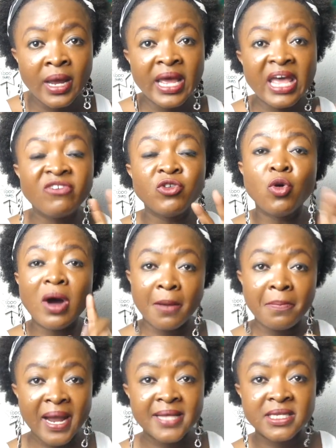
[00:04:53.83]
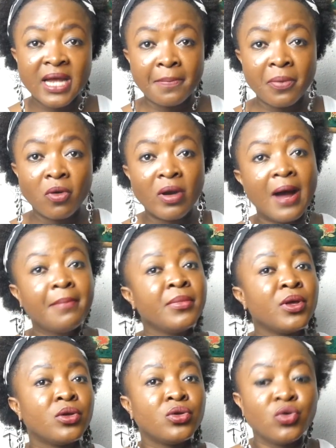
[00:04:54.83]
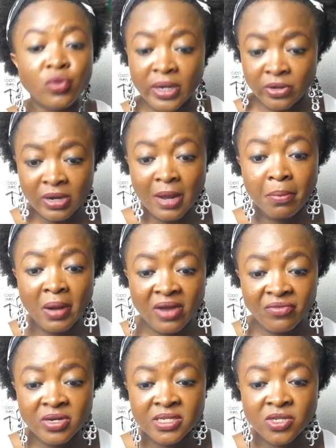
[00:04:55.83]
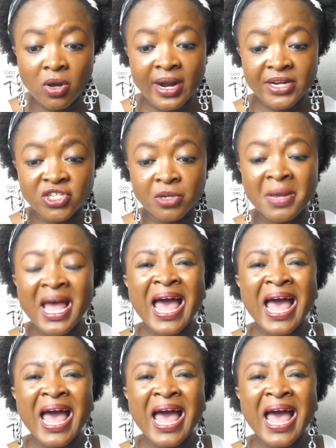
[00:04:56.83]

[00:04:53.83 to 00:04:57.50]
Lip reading: If you are applying to that program, you cannot apply for the scholarship.